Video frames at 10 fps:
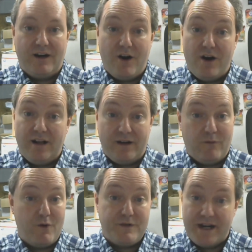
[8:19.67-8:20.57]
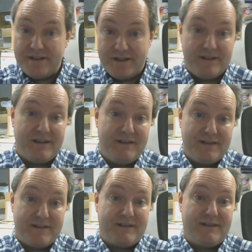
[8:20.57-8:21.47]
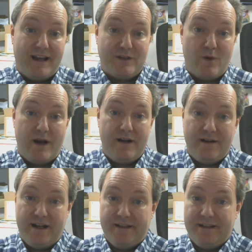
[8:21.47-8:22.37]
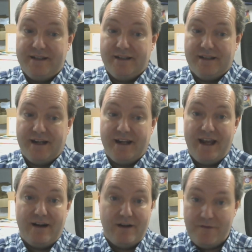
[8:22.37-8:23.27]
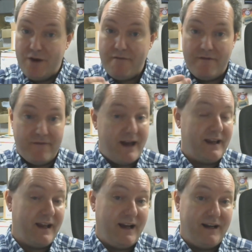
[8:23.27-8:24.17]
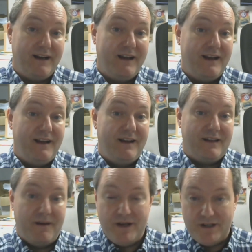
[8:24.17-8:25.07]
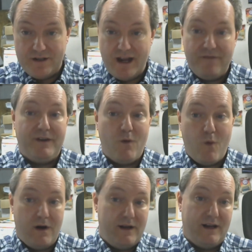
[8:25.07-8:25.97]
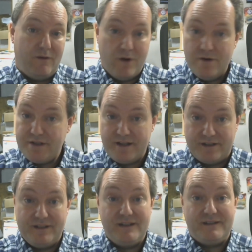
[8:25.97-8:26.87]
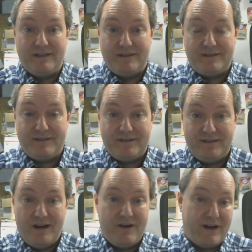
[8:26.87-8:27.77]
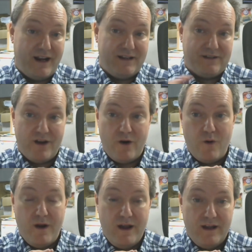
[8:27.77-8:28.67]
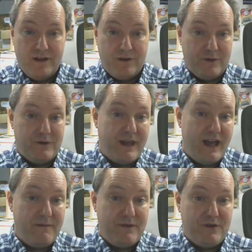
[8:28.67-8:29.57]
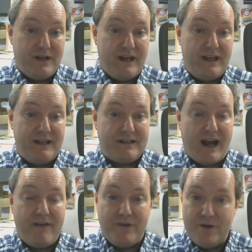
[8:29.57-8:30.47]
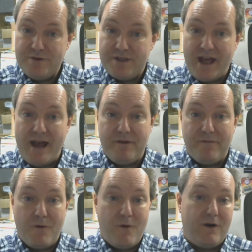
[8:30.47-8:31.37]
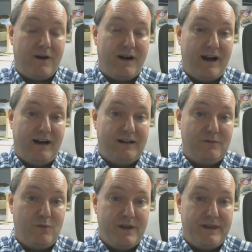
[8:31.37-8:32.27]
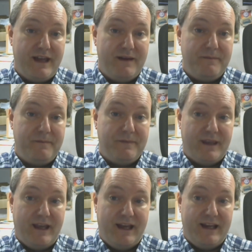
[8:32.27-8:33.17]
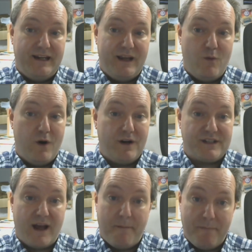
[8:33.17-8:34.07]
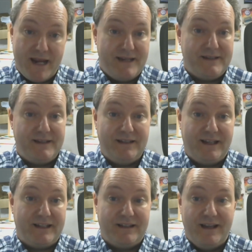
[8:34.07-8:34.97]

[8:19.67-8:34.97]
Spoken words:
car, like a roadside assistance as well. And again, if you have a Vanagon, I mean, you definitely want a roadside assistance. Okay, so through them, you get it. I've used that before with them, and it works amazing. Like,